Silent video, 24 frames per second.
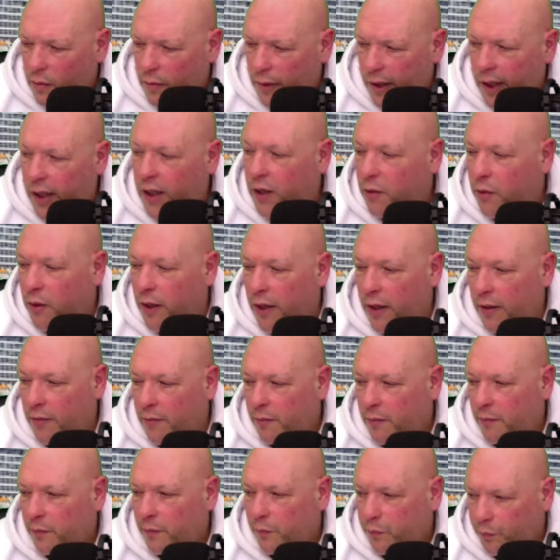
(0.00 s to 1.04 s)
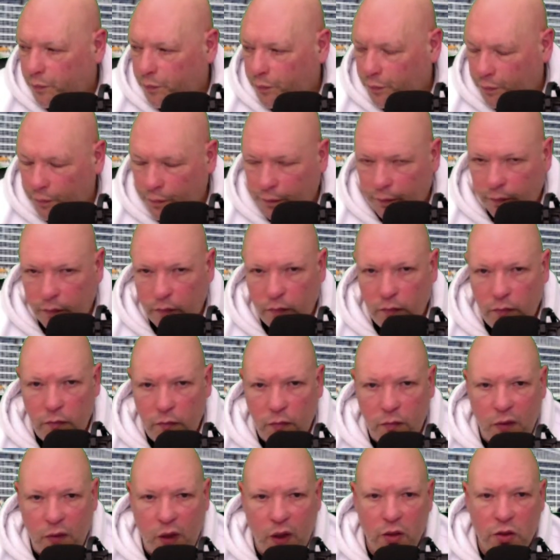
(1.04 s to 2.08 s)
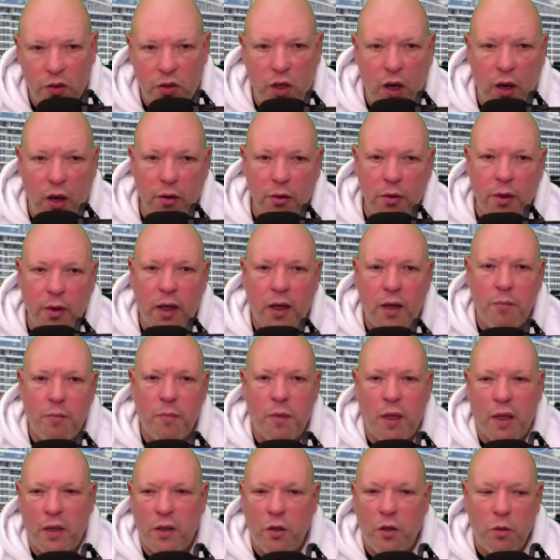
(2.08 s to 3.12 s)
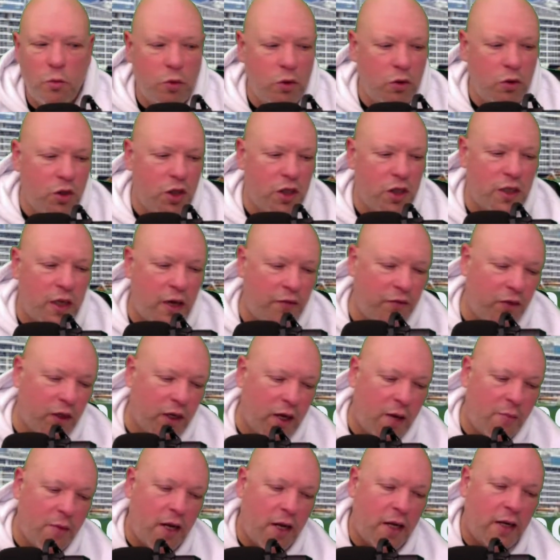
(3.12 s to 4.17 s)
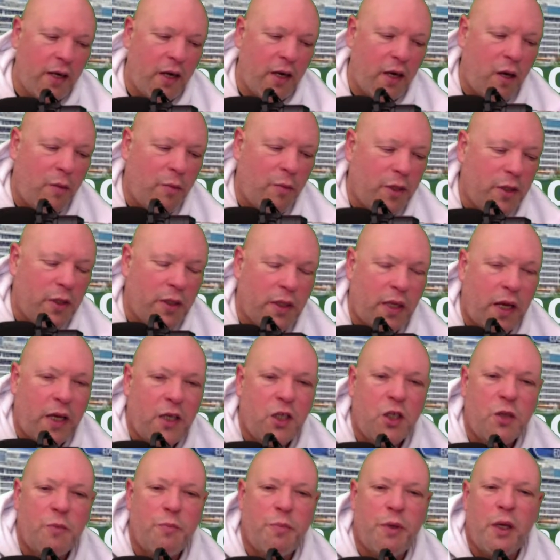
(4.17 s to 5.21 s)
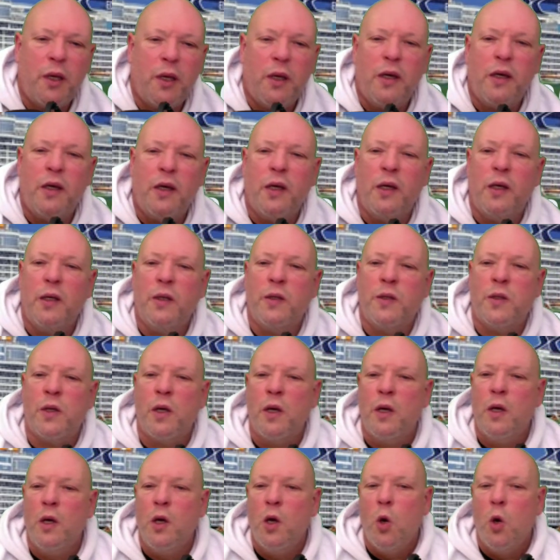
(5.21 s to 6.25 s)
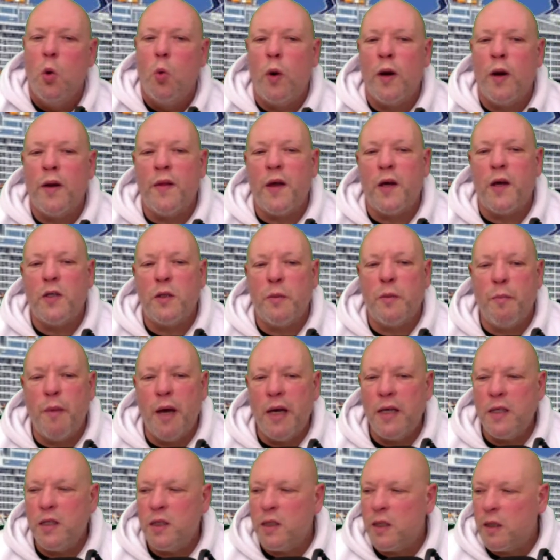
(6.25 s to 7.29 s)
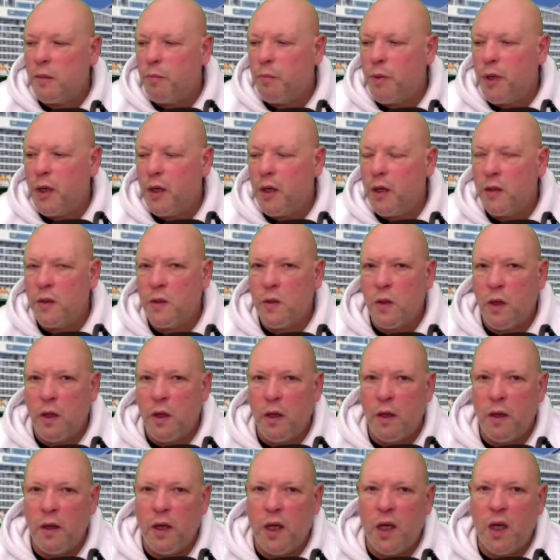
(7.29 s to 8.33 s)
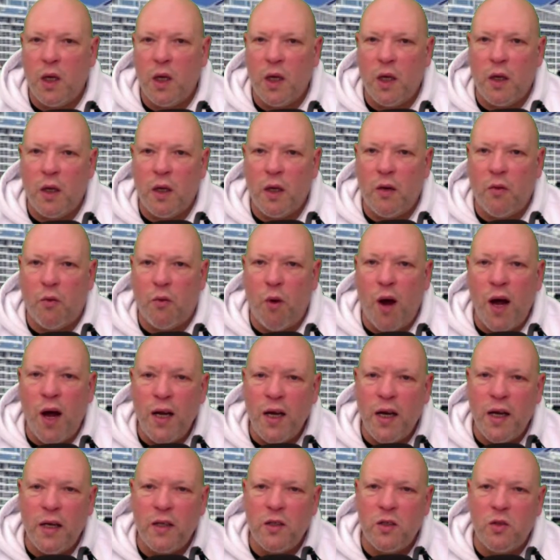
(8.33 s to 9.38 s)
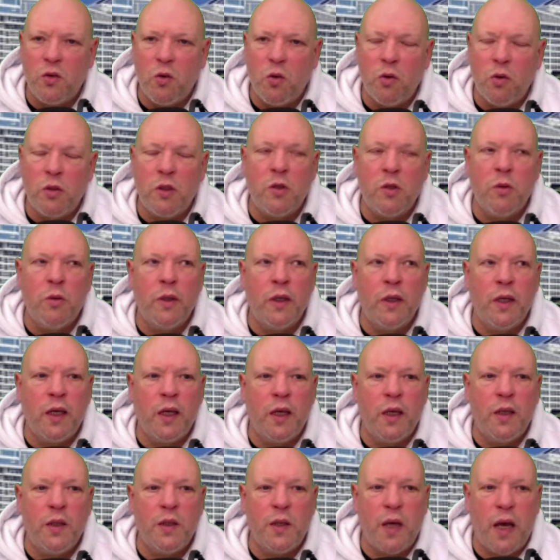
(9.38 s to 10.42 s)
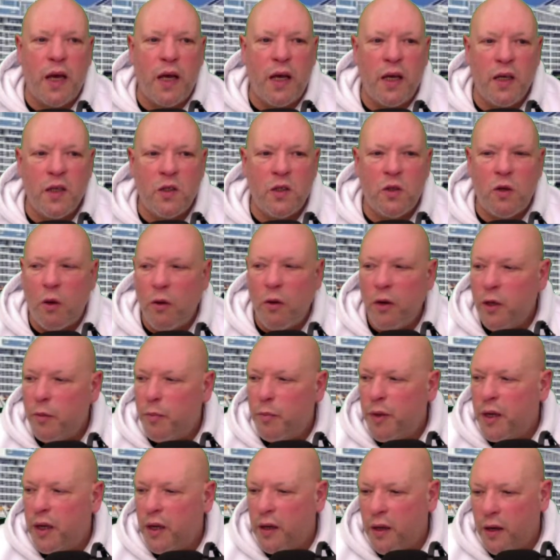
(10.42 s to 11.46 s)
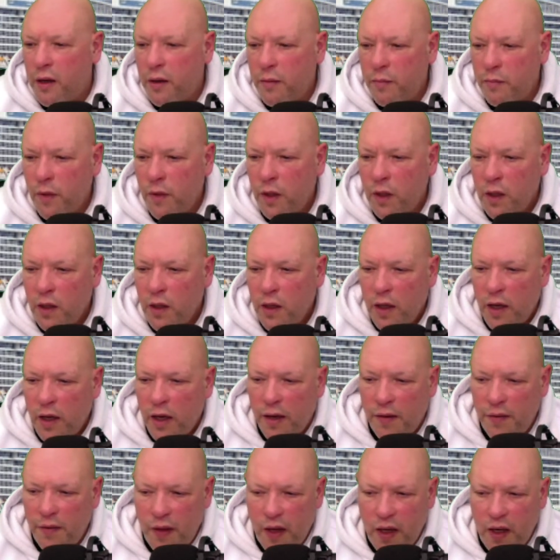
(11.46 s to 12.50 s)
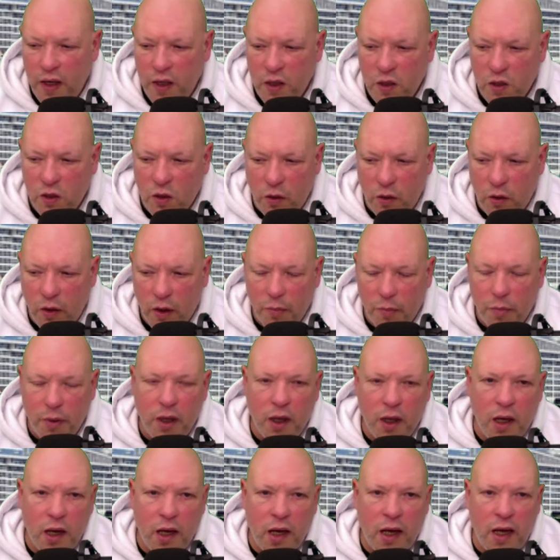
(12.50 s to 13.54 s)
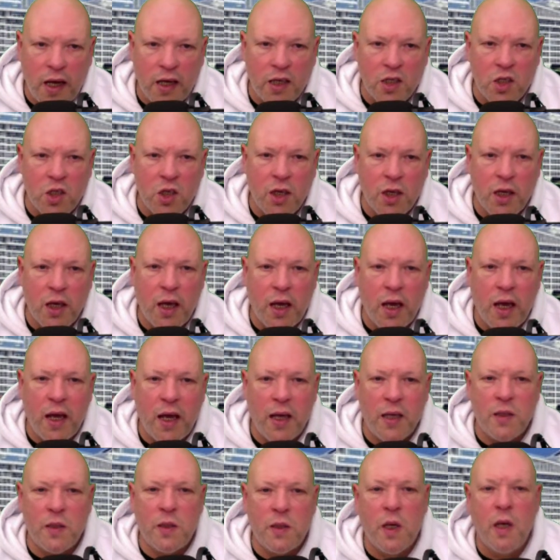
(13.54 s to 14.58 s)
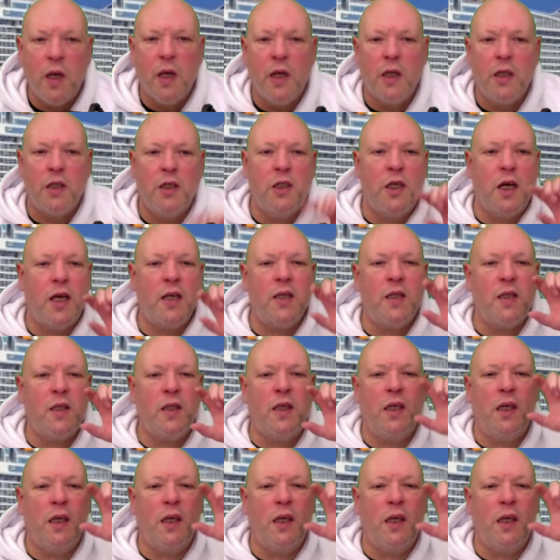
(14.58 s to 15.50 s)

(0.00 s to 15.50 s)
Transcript: Anyway, so you will just have to come down here. I mean, Station Pier is one of those amazing piers. Right next door to it is a historic pier, and that historic pier actually has just